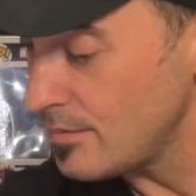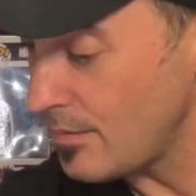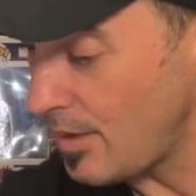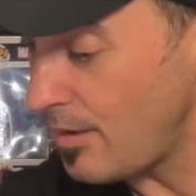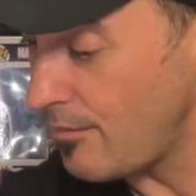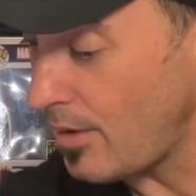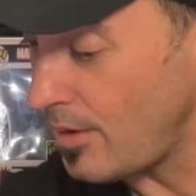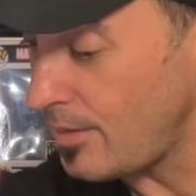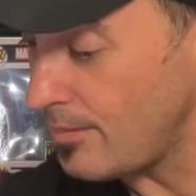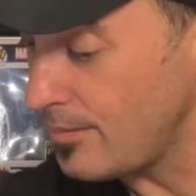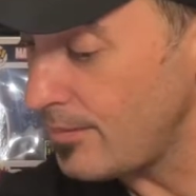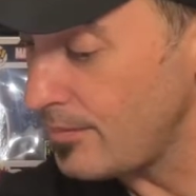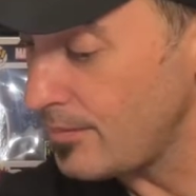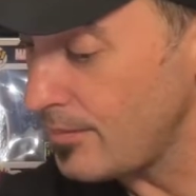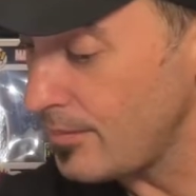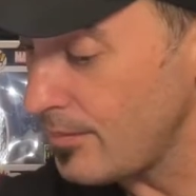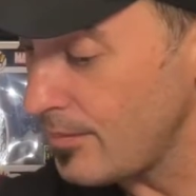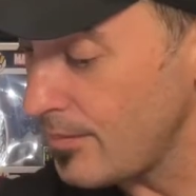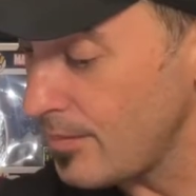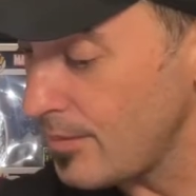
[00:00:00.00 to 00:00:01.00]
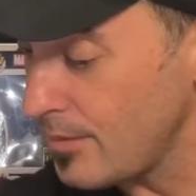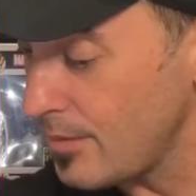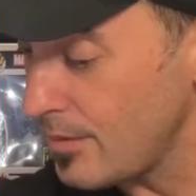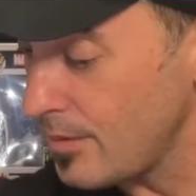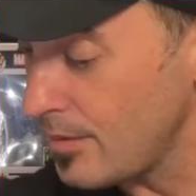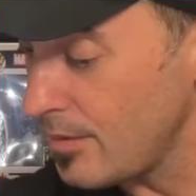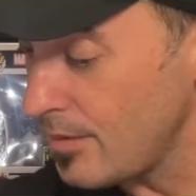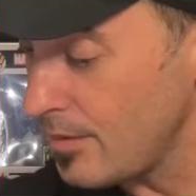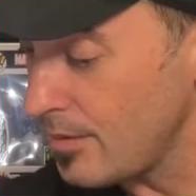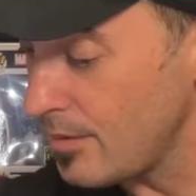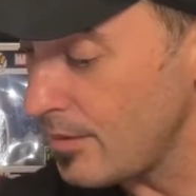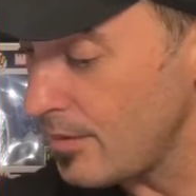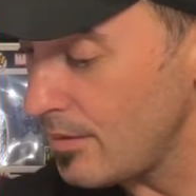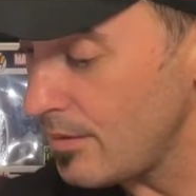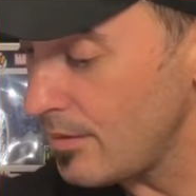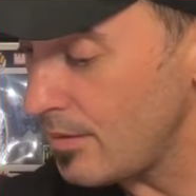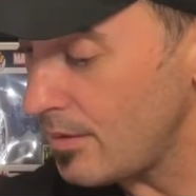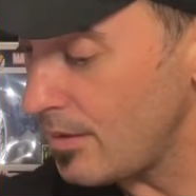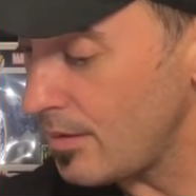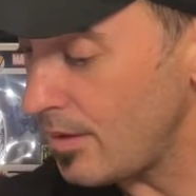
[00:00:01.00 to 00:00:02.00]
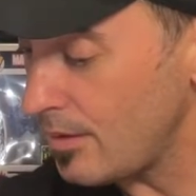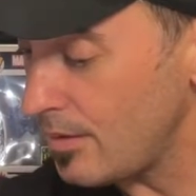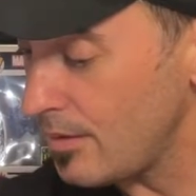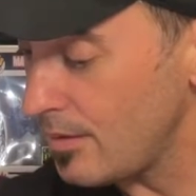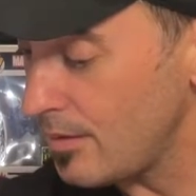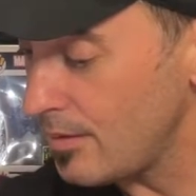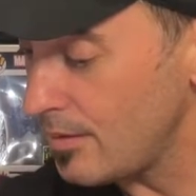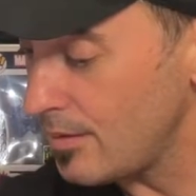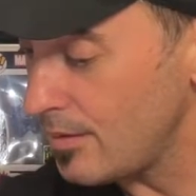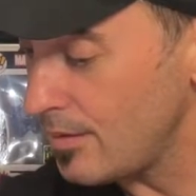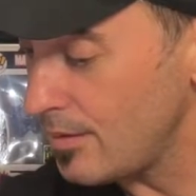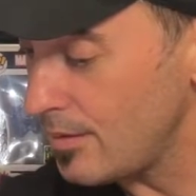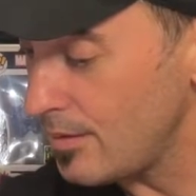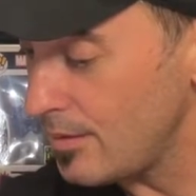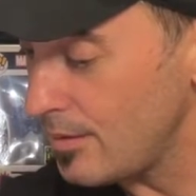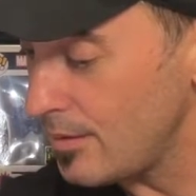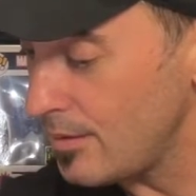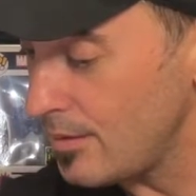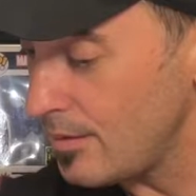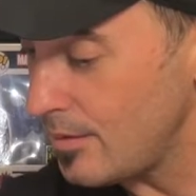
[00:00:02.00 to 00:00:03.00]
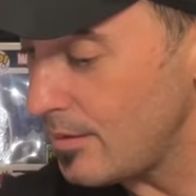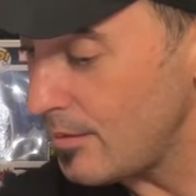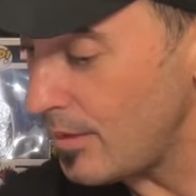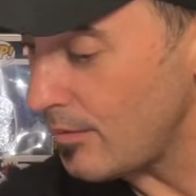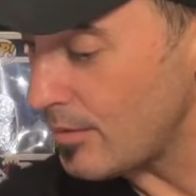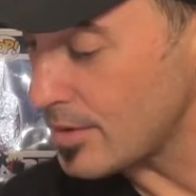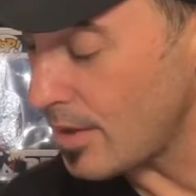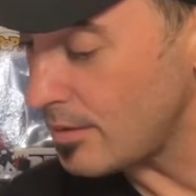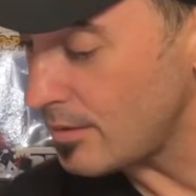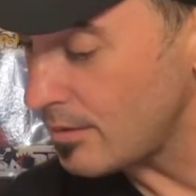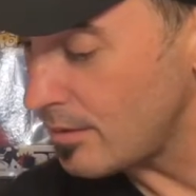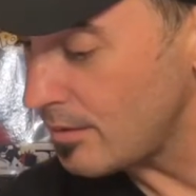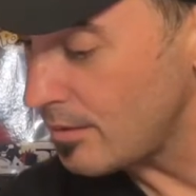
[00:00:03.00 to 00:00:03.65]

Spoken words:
Okay, find it. Wait, was that?